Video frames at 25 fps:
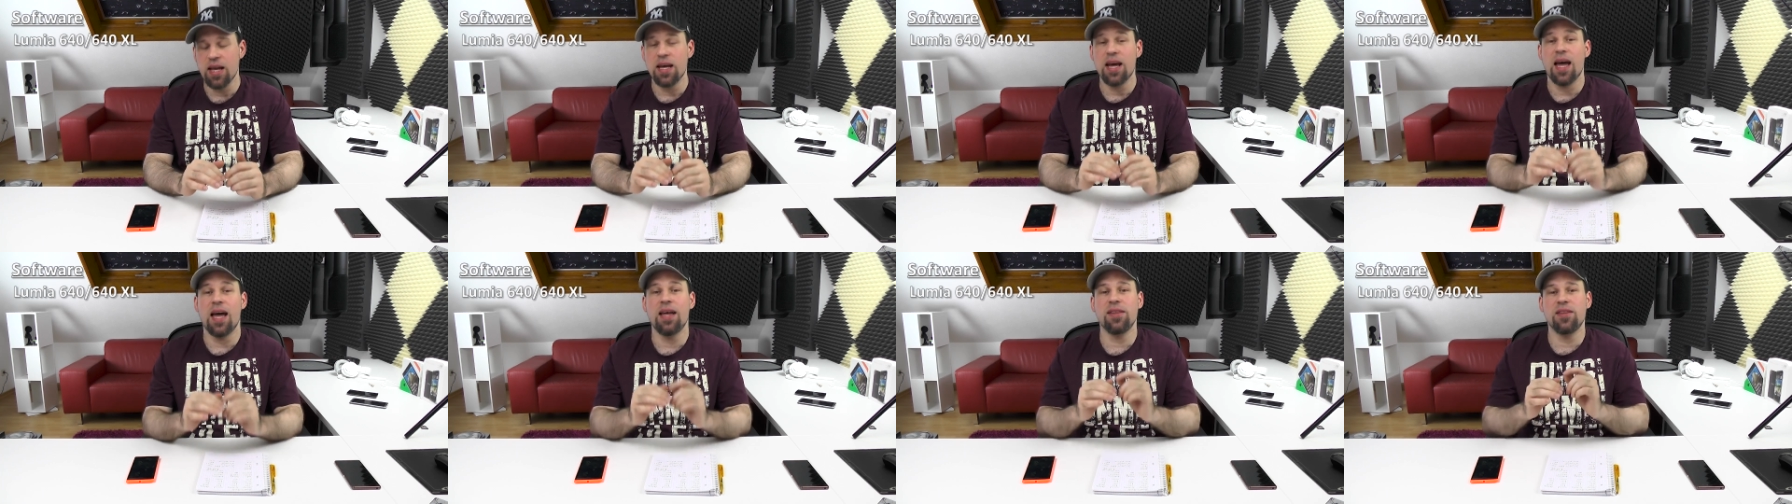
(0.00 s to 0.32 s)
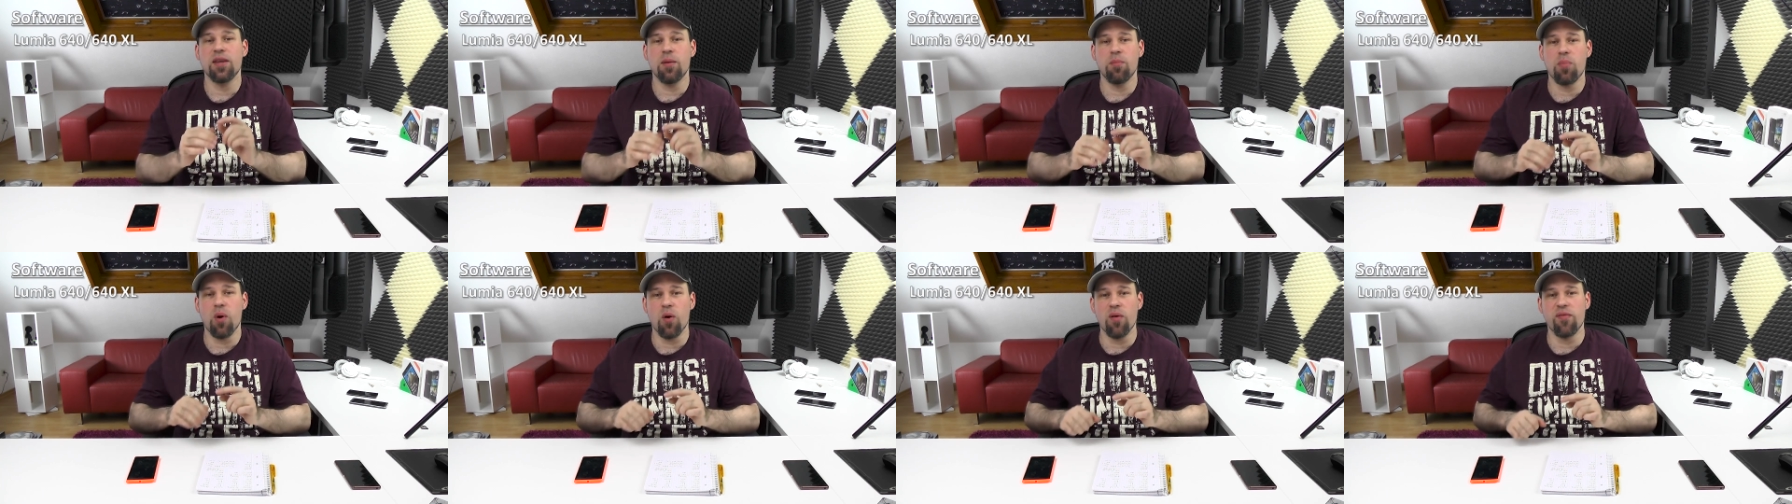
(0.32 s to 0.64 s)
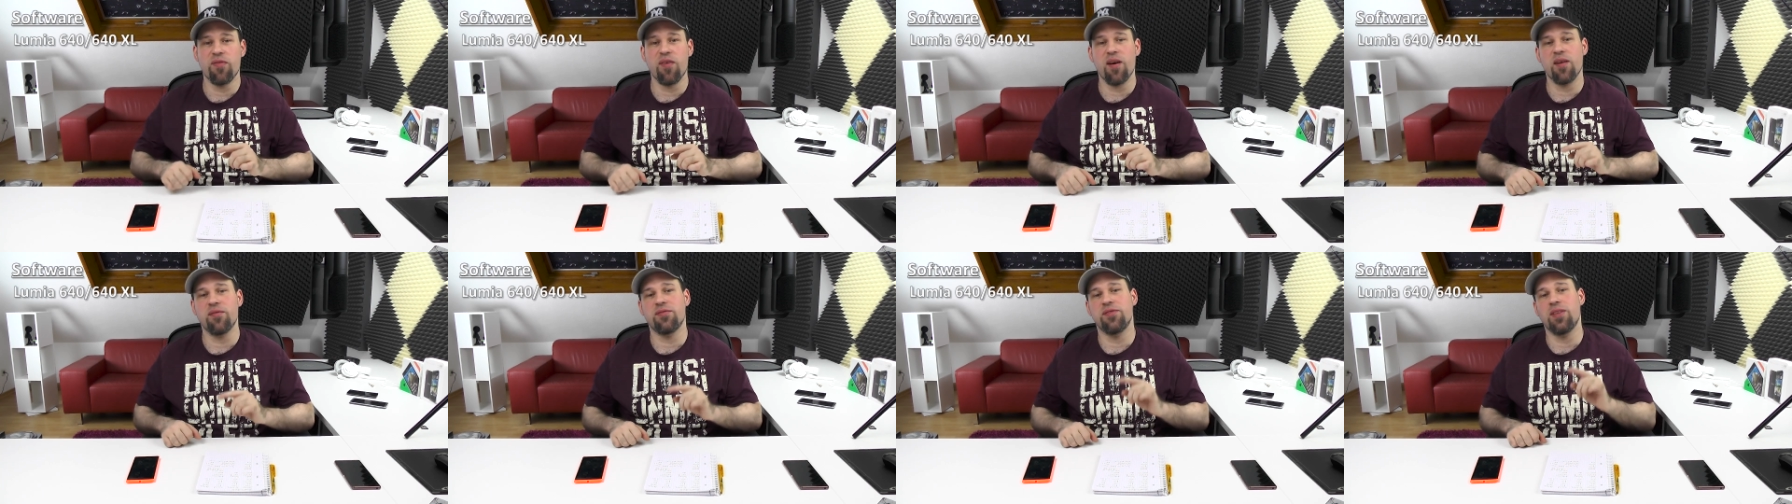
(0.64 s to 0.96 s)
and they both
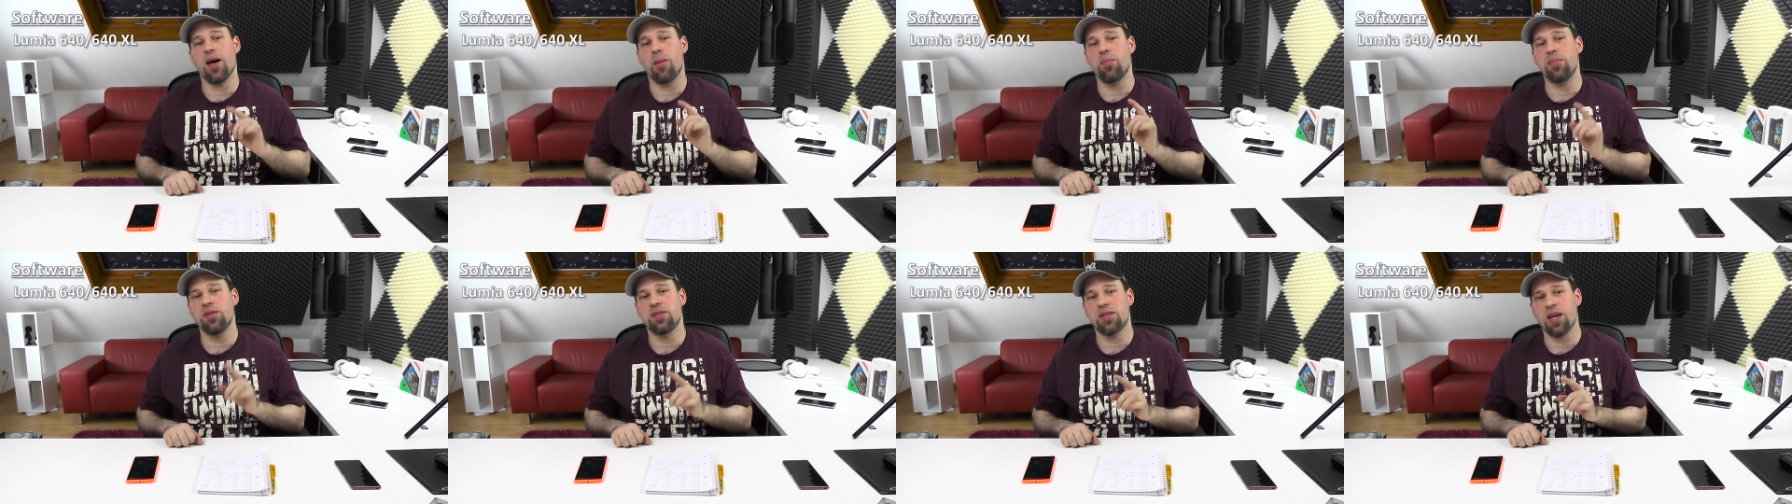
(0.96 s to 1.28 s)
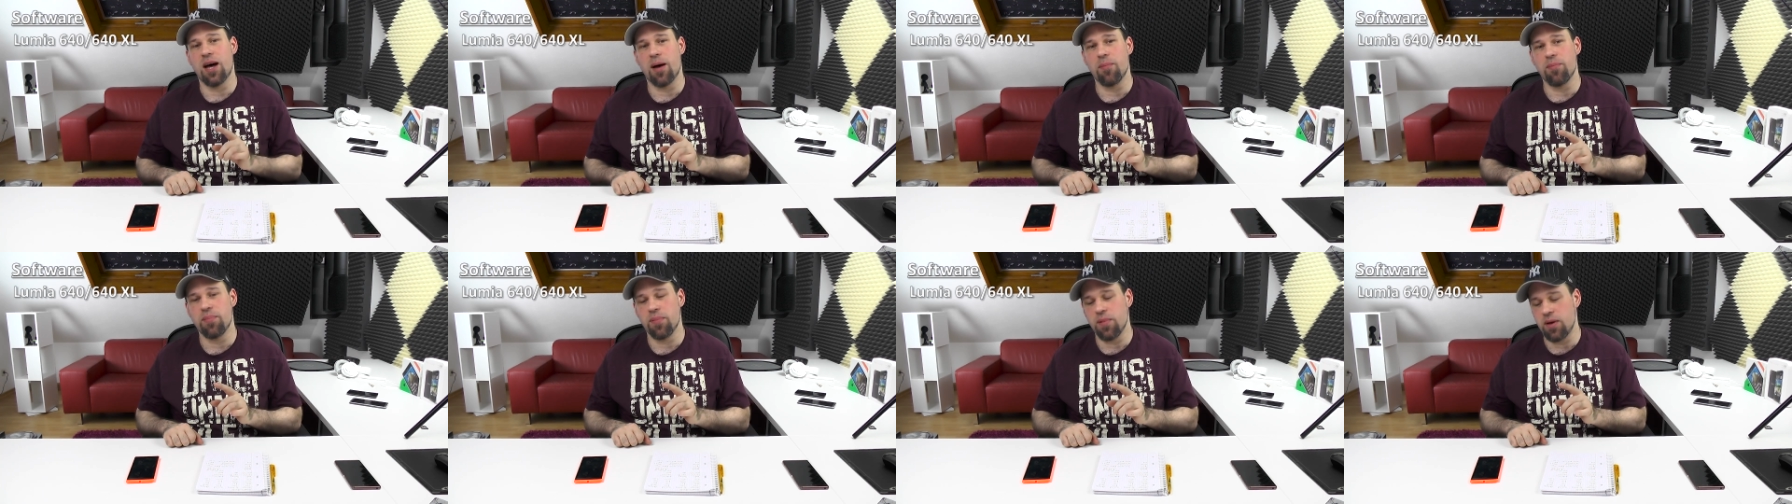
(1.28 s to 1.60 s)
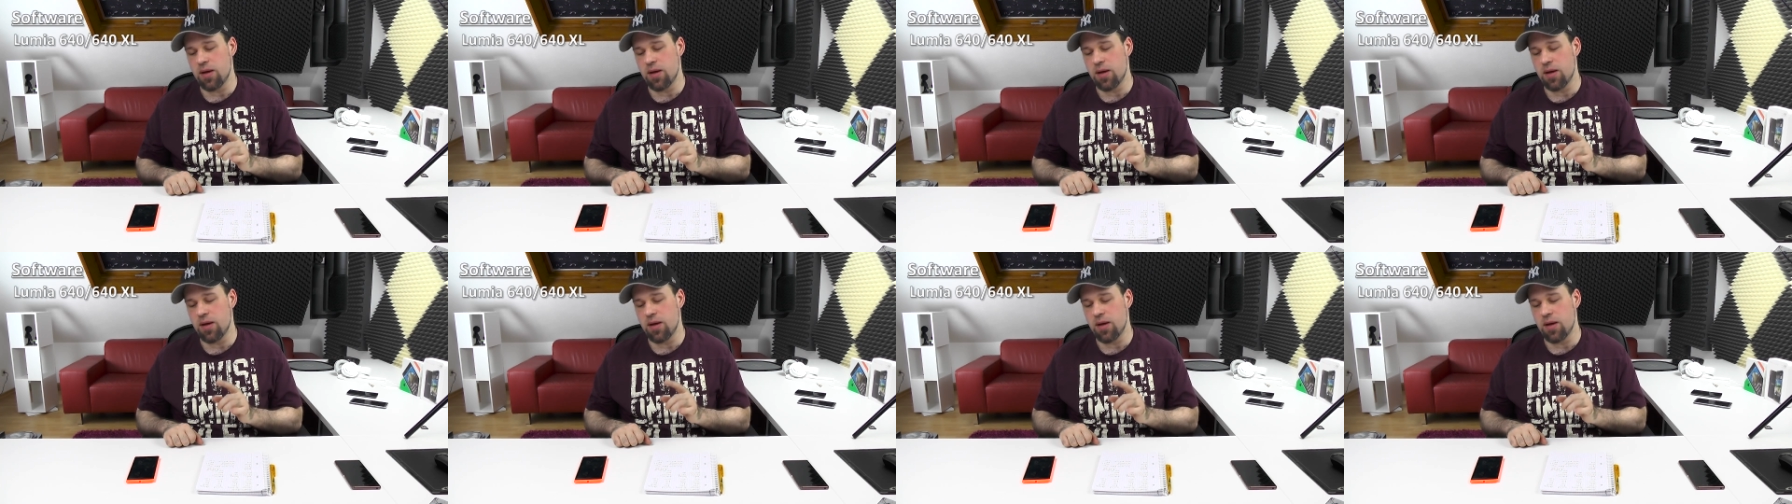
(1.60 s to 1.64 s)
have double tap